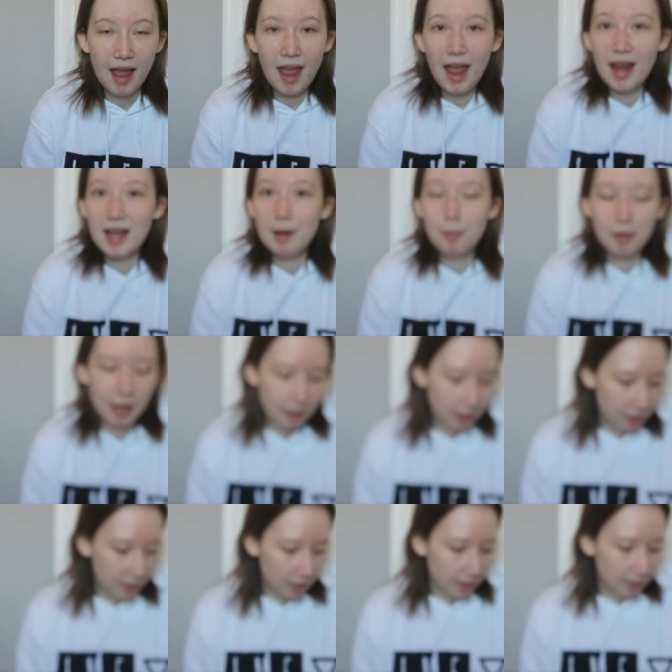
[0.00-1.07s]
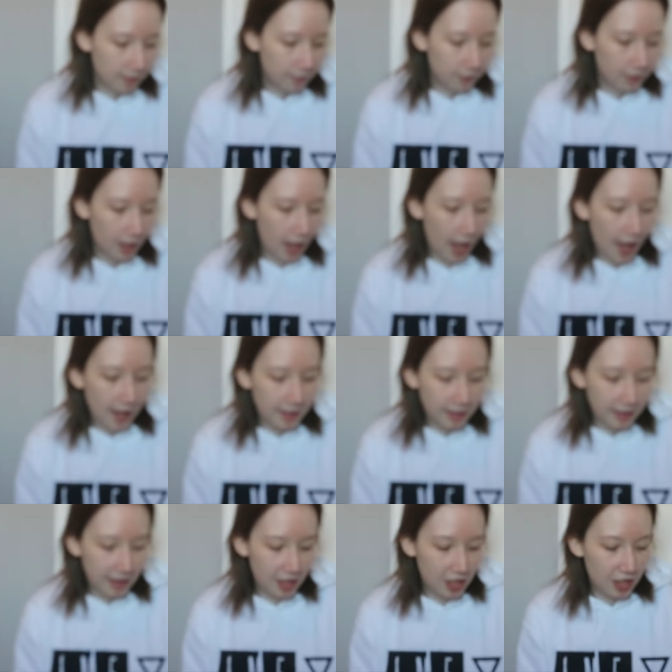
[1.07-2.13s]
any presents. And
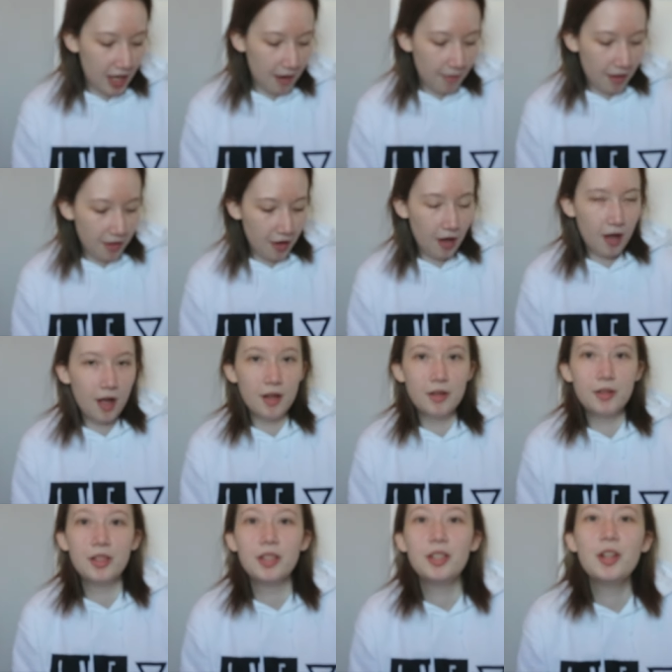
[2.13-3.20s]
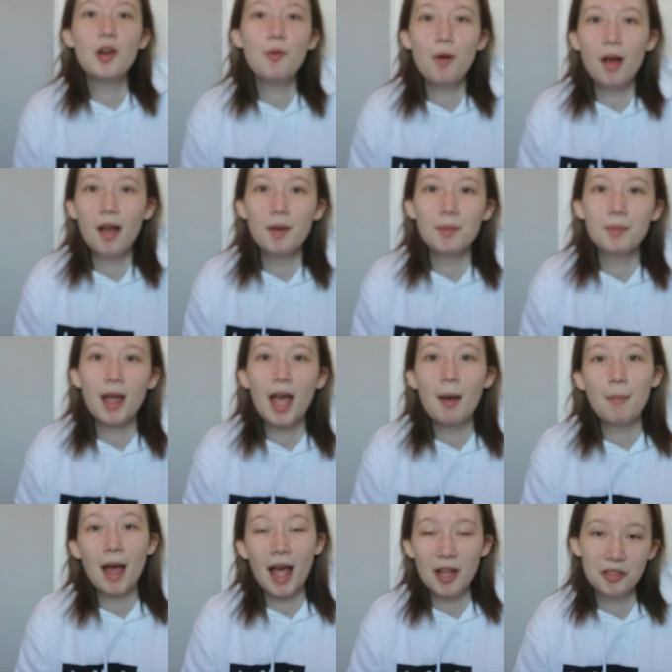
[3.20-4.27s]
this year I thought, you know what,
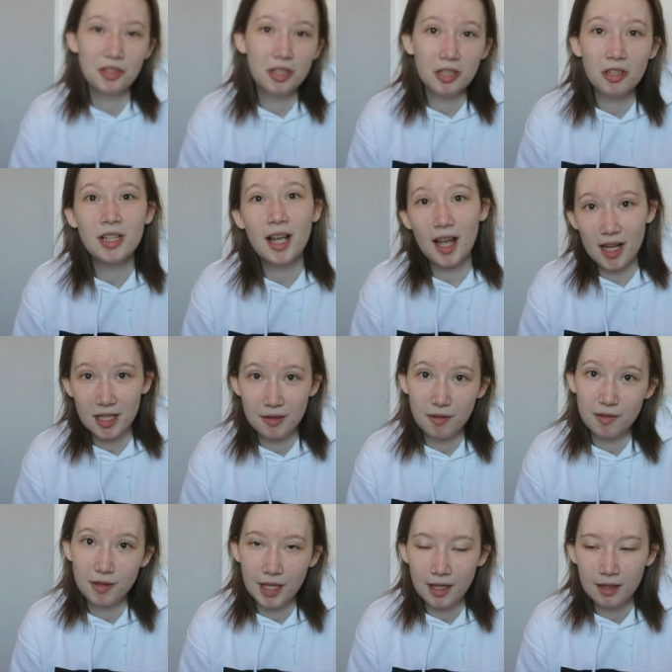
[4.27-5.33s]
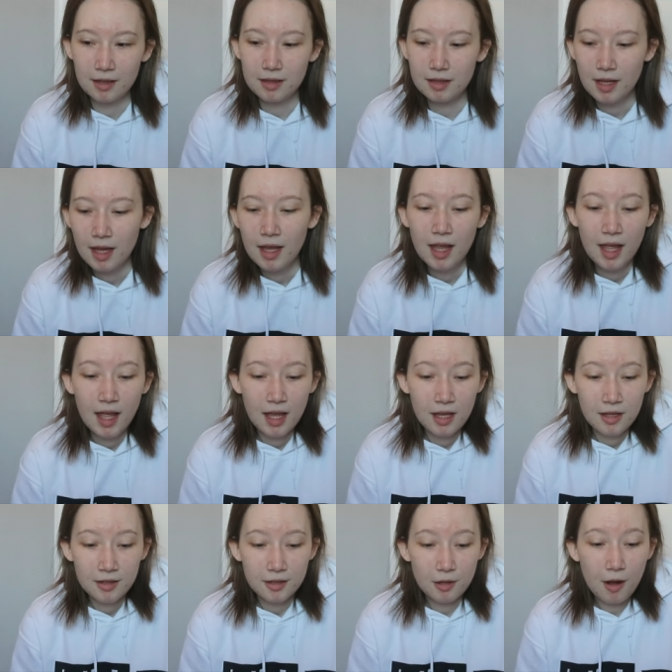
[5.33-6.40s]
I'm actually gonna ask for things.
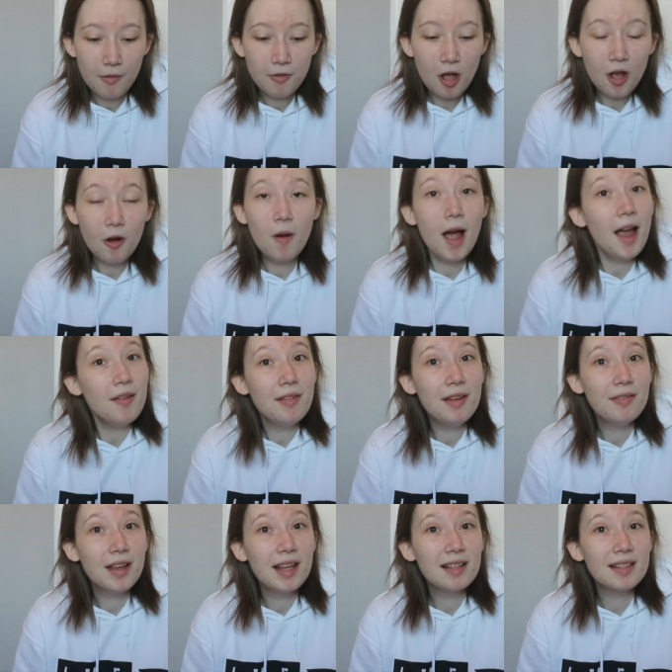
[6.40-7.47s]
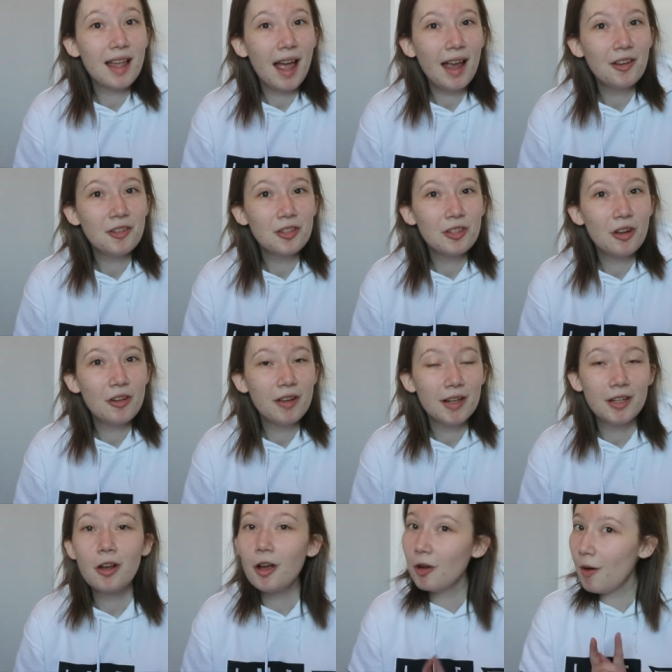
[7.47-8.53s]
So I've got quite a few things that I could show you,
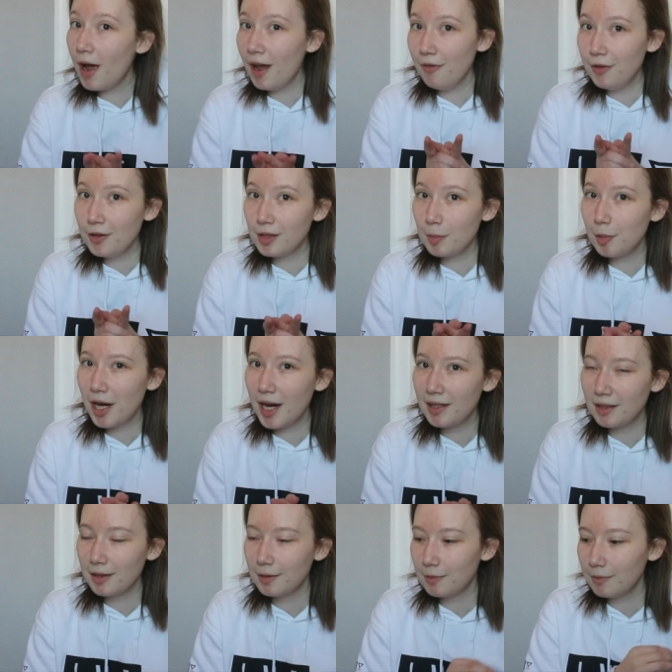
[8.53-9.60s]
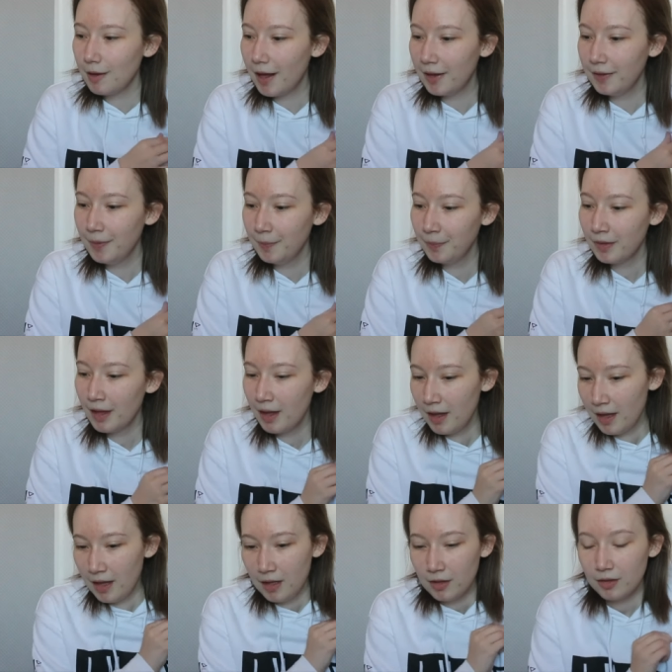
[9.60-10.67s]
and I've got quite a few surprises as well.
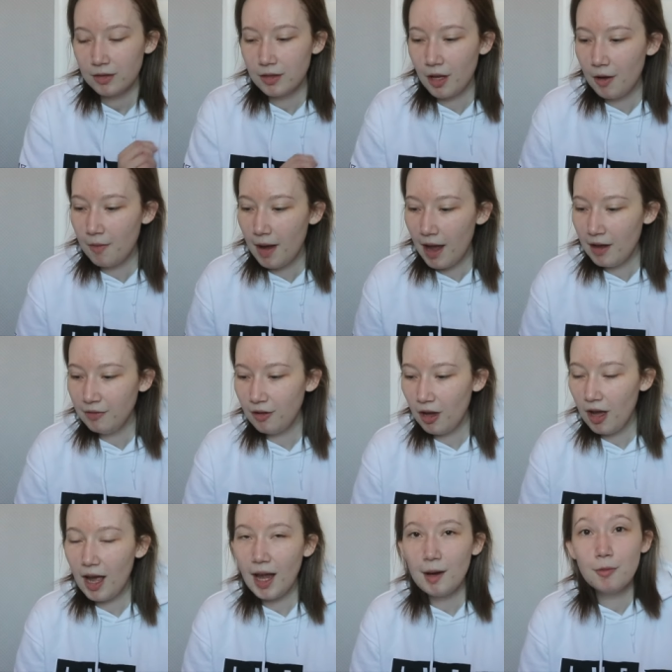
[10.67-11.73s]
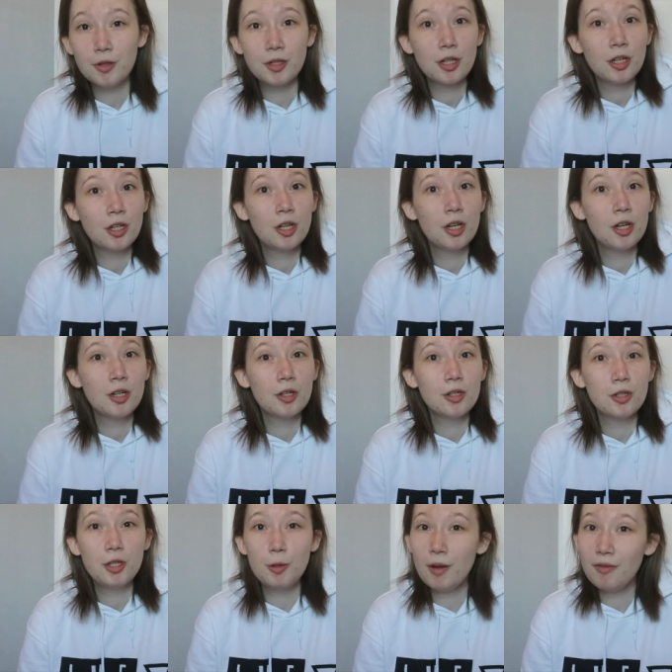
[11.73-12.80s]
So I thought I would
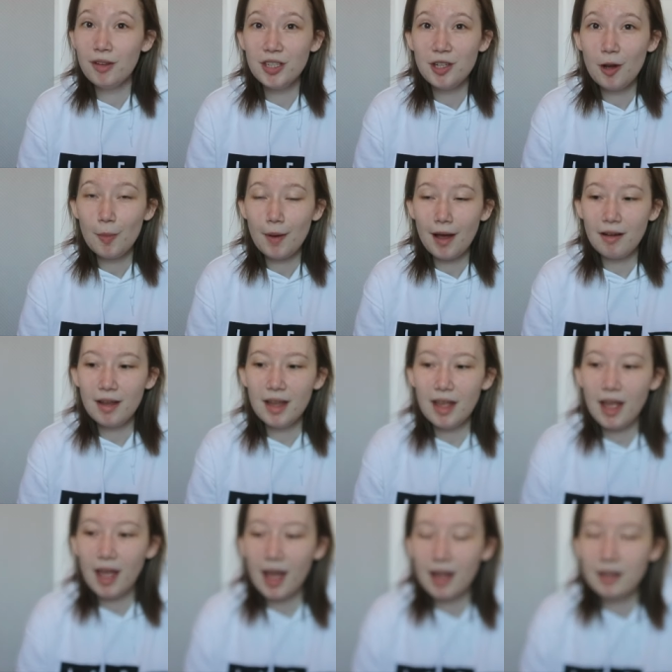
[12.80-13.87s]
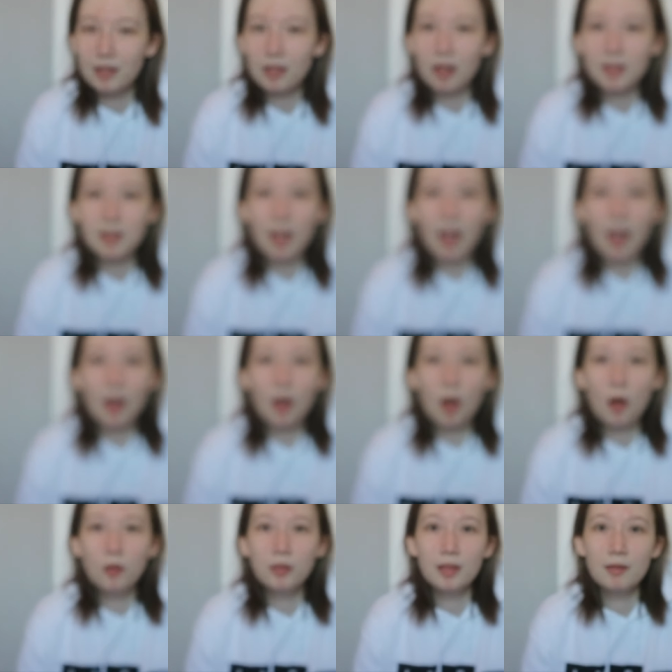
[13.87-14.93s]
do a video about it, and because I